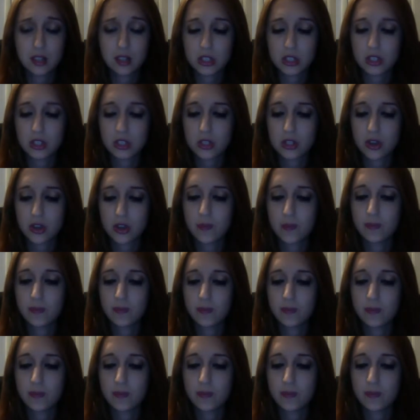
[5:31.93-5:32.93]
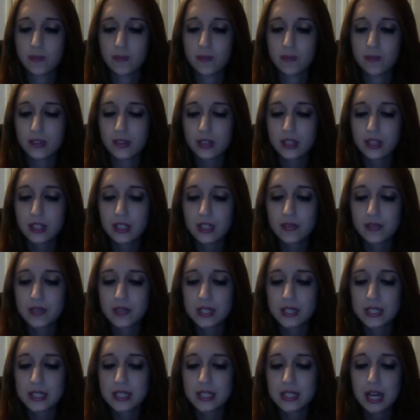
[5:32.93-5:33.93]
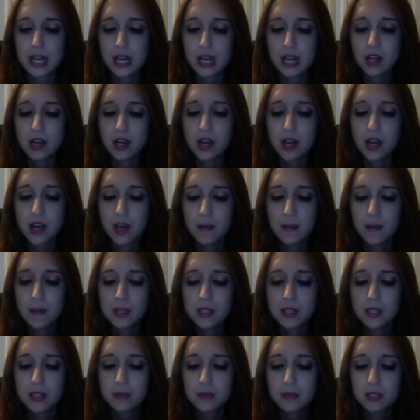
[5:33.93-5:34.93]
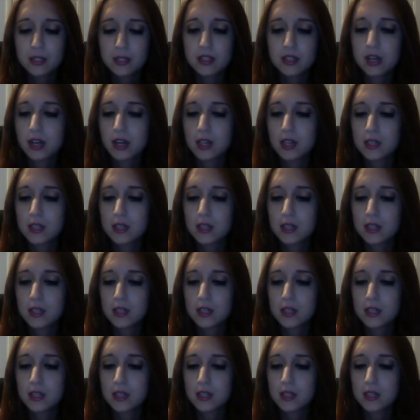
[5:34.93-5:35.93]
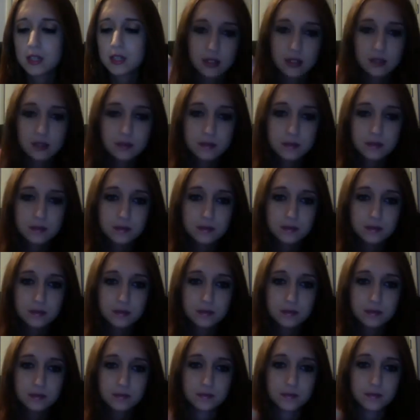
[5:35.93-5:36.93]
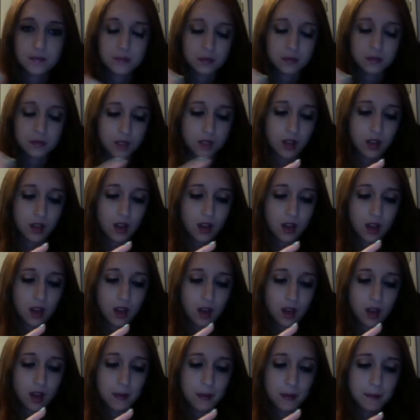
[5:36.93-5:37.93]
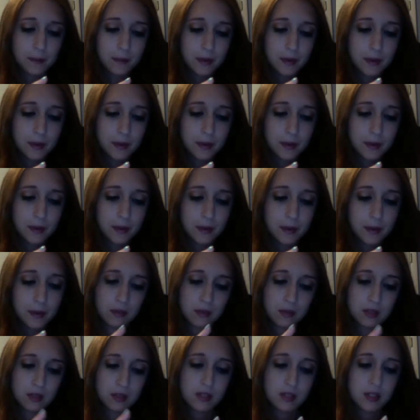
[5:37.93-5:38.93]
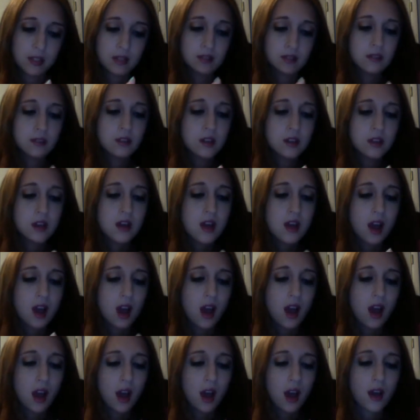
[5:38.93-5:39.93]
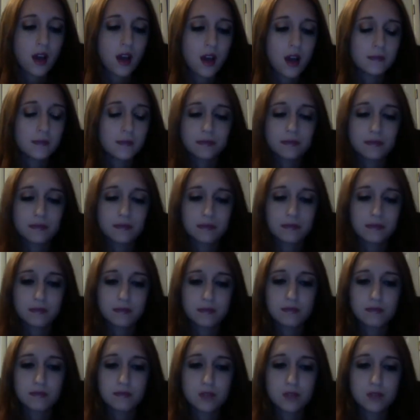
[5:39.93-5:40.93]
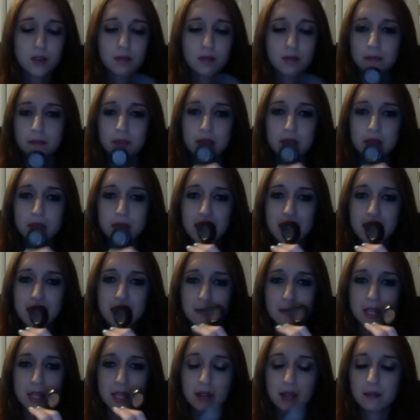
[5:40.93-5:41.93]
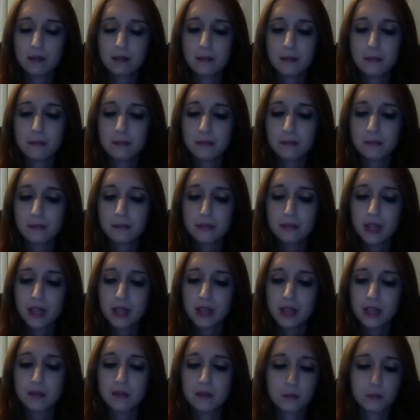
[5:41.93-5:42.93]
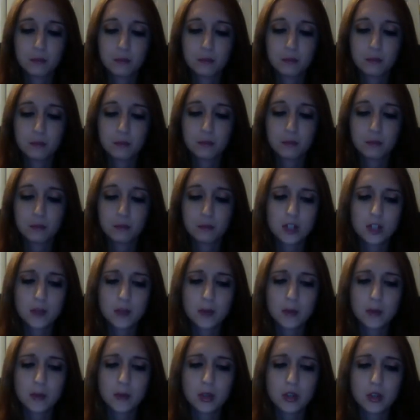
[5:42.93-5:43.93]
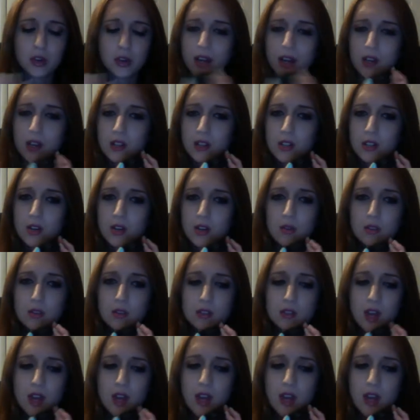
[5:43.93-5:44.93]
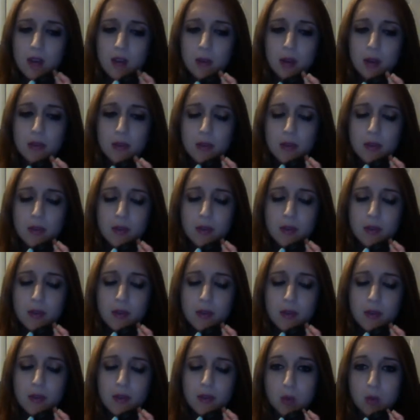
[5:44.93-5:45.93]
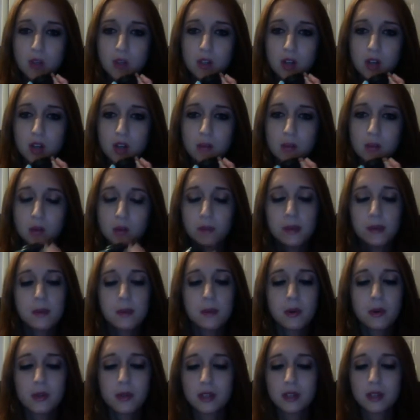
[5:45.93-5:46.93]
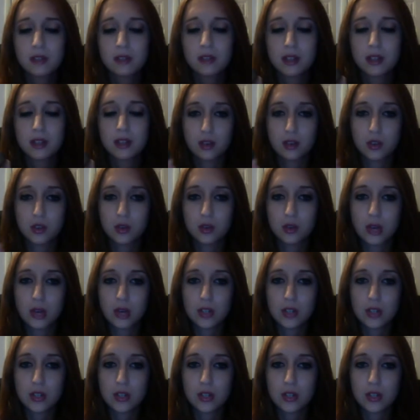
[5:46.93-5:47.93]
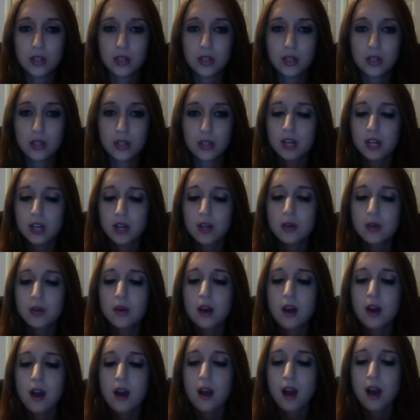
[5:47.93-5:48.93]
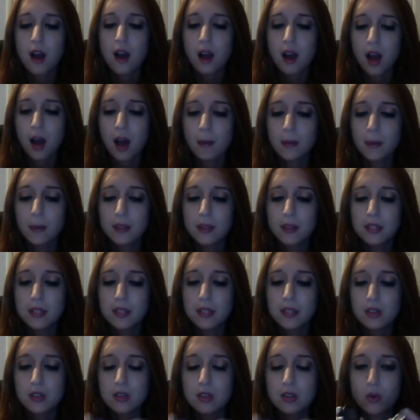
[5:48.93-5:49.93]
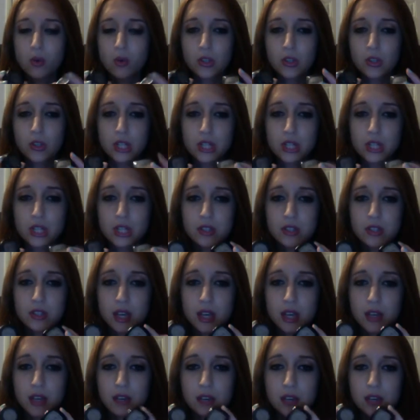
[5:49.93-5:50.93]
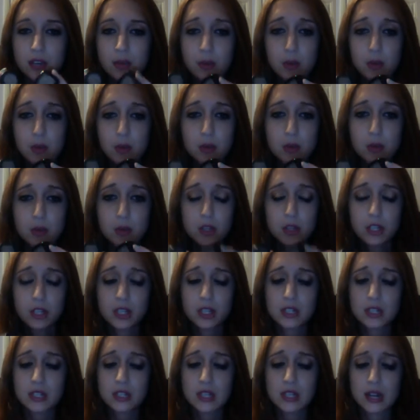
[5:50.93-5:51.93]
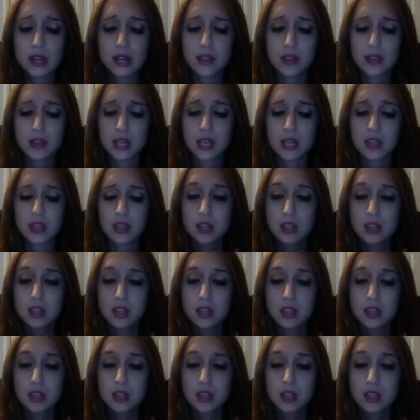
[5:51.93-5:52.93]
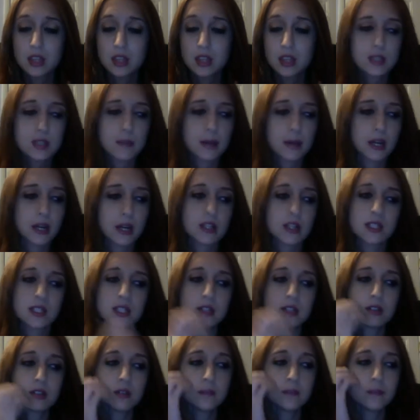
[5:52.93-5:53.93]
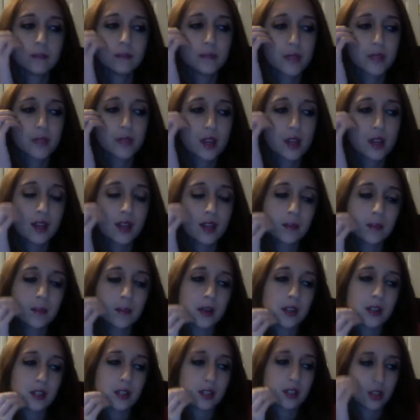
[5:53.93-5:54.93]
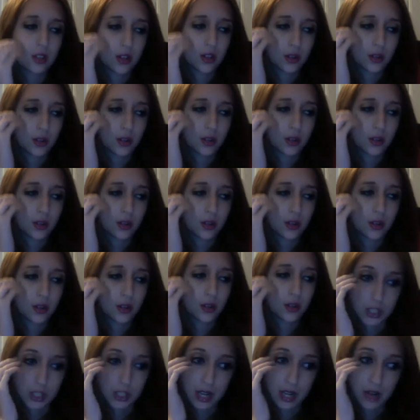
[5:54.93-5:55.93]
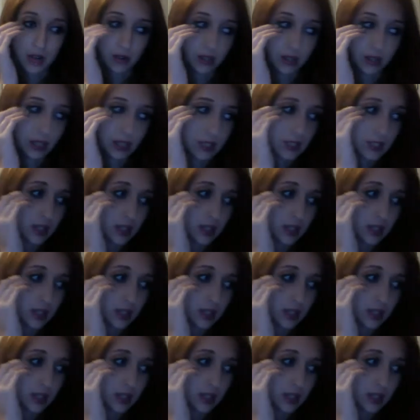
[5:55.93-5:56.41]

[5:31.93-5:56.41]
So definitely a difference there. This one is not as pigmented, but pigmented. They're the same thing. Like, this one's a little bit more grayer toned, but I feel like this would work on more people than like a gray toned eyeshadow. But this is gorgeous, and they're both gorgeous, and I think the next one is a better deal. But, you know, that's just how it is.